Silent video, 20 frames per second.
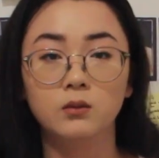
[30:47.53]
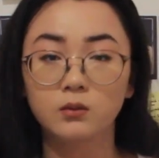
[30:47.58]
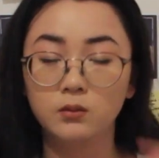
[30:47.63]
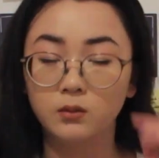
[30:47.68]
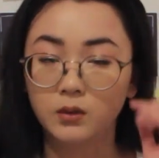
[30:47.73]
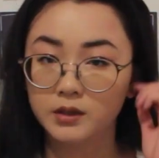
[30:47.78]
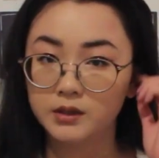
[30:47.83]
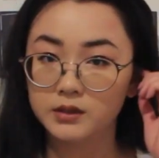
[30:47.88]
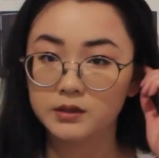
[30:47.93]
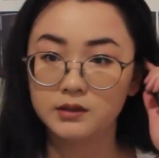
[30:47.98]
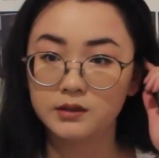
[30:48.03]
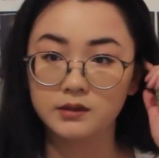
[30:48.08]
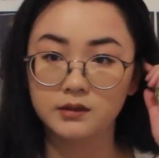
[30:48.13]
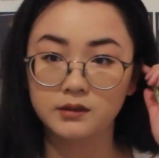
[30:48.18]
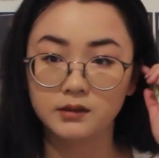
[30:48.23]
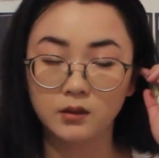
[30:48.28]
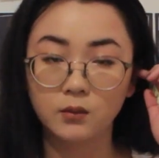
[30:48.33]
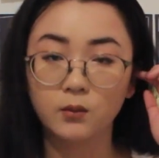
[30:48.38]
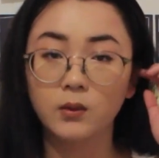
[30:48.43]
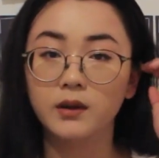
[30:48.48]
was
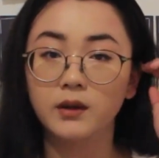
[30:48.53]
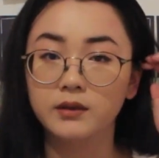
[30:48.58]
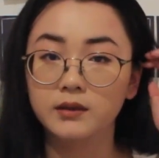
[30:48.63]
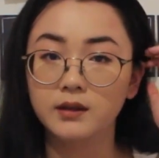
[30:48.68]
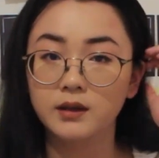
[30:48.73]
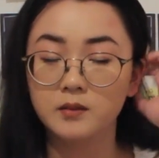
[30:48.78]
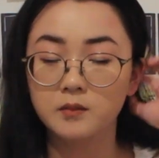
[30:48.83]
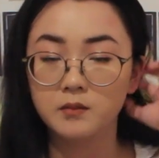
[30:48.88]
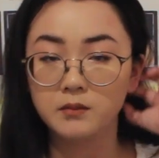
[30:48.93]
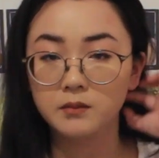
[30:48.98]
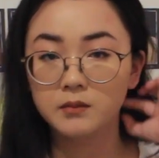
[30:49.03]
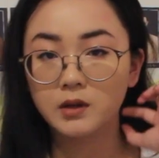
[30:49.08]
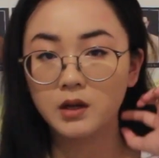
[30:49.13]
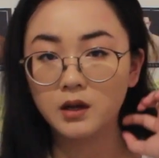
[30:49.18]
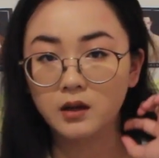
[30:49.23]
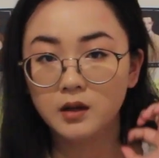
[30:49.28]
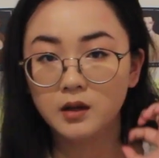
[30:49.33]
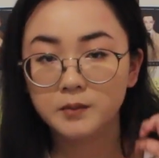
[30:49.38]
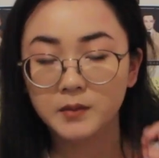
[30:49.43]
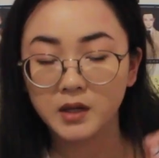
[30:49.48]
the one
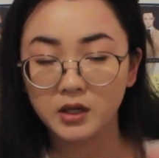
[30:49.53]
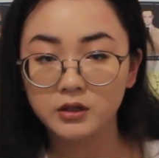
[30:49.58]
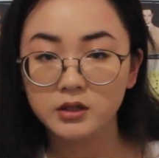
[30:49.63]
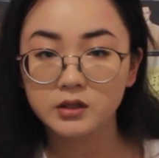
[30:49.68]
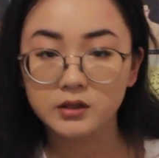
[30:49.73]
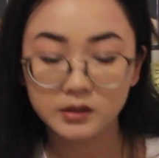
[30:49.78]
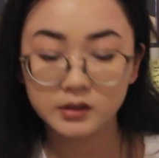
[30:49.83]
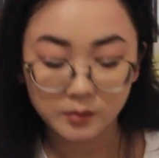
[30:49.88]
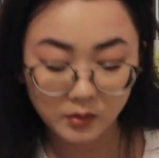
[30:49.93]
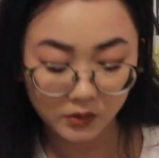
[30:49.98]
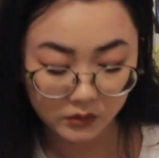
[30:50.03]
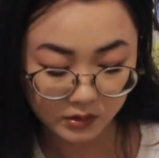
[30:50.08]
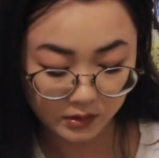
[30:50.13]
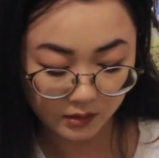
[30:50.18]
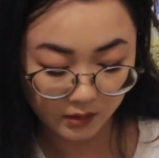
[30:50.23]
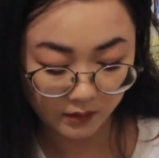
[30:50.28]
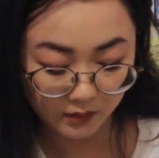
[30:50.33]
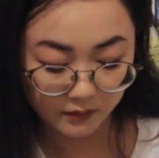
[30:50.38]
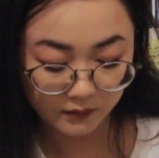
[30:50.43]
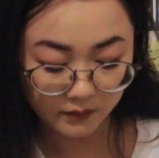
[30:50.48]
that Mary disposed
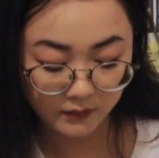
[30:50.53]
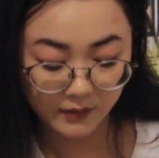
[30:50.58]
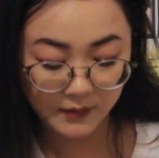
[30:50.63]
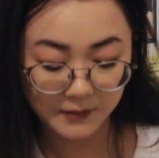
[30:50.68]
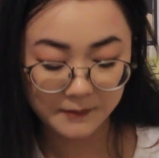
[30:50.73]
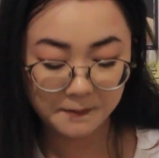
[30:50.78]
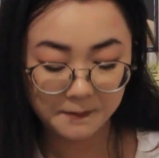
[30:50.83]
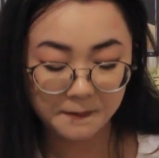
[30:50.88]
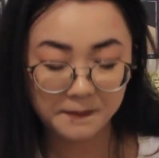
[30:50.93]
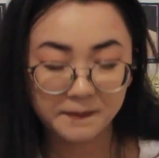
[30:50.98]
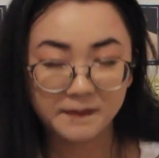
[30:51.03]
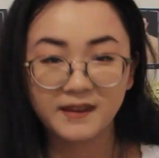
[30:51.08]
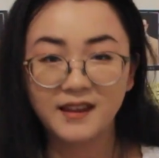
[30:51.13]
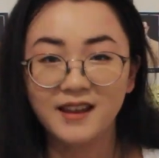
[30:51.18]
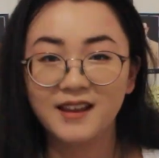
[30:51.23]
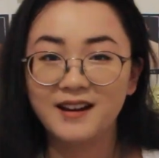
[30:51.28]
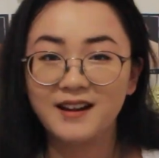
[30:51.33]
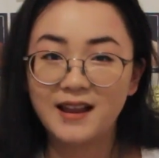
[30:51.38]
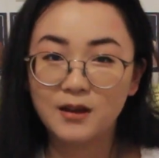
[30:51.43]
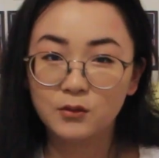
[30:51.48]
of.
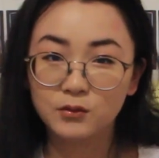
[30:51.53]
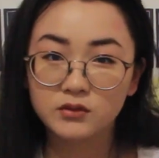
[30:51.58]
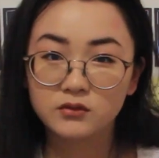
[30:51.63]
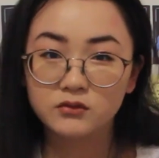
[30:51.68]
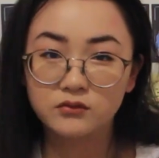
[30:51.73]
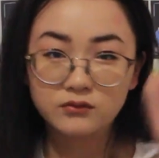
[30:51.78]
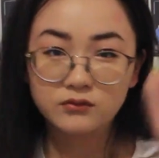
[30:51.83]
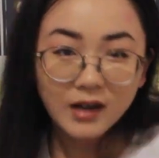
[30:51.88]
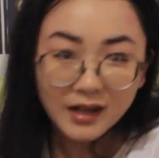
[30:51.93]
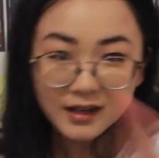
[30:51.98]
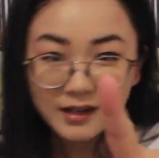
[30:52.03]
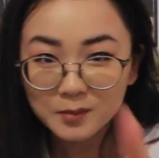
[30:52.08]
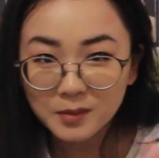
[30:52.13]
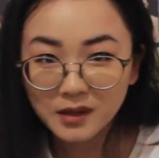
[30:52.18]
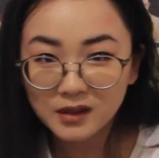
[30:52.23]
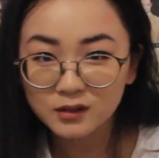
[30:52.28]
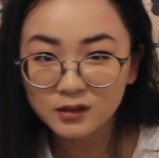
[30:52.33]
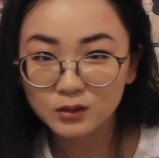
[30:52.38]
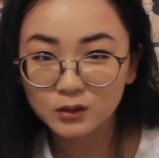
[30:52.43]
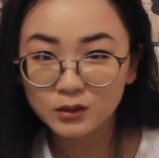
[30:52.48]
And I was right
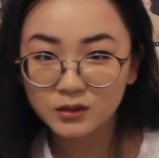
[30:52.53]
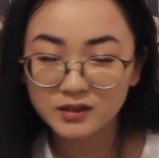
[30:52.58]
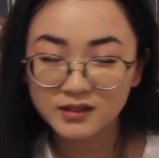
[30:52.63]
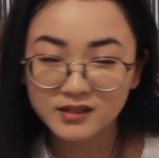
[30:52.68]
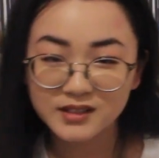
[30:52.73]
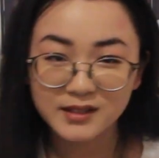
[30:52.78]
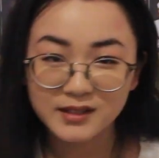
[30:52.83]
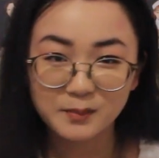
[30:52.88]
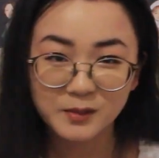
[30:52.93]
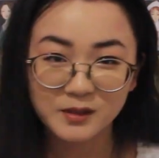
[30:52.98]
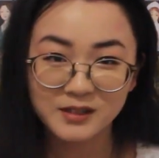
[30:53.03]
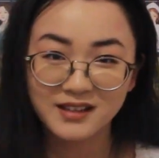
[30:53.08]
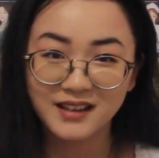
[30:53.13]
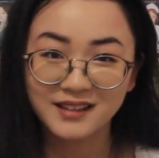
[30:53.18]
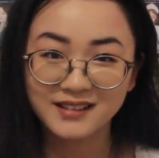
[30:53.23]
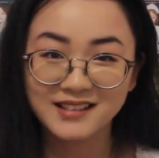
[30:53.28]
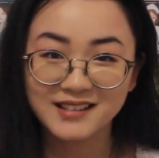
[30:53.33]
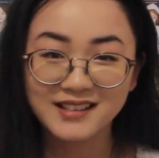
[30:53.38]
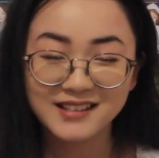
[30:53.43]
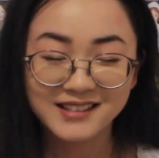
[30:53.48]
about Lawrence
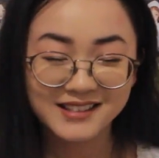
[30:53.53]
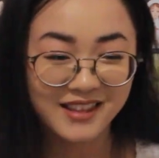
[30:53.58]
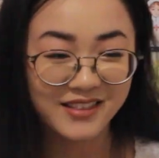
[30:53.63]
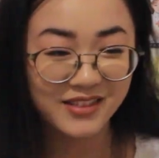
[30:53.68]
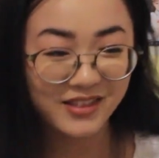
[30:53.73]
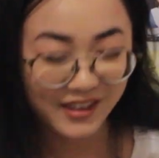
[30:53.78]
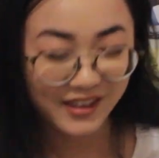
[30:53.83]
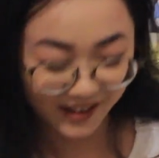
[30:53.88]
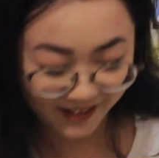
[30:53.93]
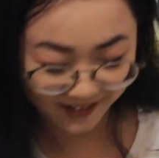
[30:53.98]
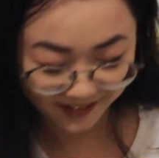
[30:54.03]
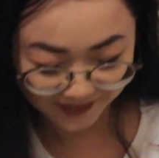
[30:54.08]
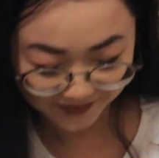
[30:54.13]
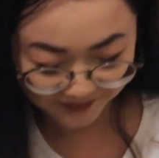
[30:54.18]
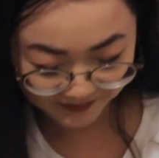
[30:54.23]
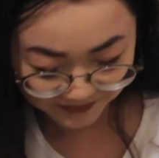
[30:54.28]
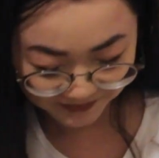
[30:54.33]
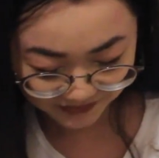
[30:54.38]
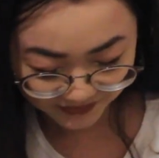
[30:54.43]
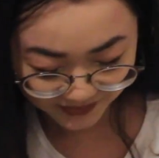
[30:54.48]
protecting Cynthia.
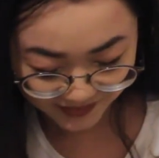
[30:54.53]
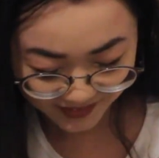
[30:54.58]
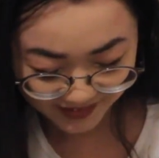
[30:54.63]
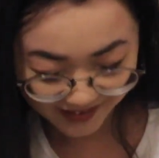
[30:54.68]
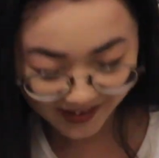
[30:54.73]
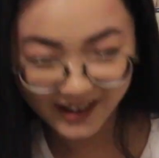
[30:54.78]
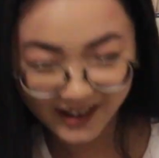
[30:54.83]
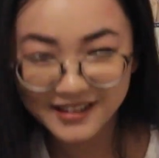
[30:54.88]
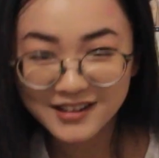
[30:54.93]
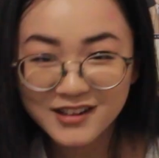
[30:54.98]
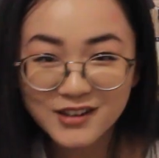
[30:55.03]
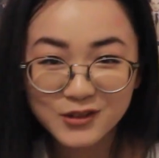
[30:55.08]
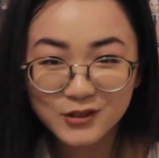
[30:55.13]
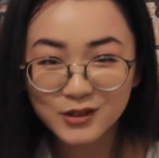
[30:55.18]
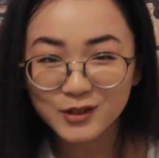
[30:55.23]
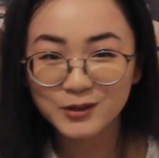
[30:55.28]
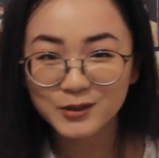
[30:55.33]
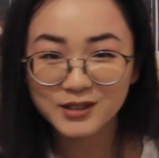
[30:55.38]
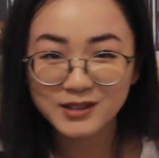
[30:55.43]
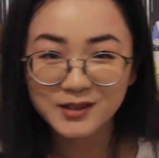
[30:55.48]
I knew
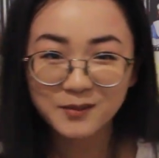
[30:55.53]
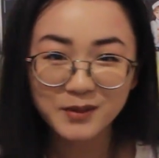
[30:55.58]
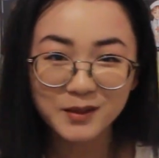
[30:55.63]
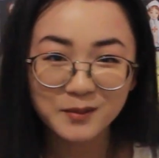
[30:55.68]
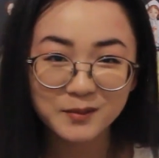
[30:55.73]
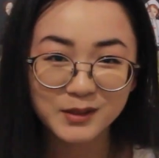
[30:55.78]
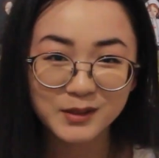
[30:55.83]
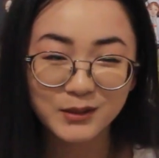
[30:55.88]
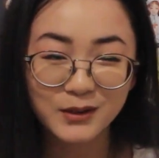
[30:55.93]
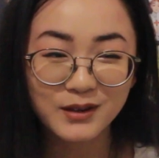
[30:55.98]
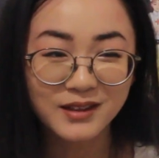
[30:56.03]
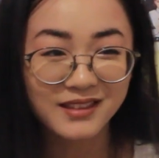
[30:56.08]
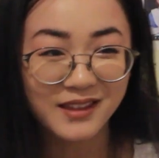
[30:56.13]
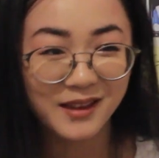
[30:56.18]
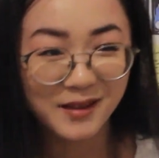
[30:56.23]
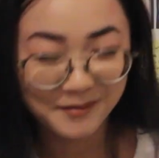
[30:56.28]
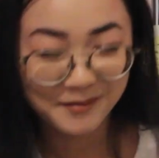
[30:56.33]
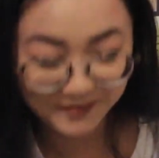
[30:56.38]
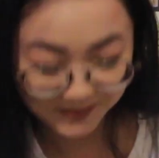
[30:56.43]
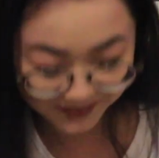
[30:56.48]
there was something between
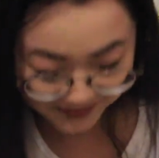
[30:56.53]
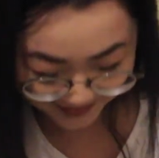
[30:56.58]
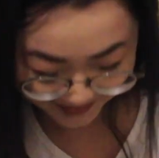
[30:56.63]
them.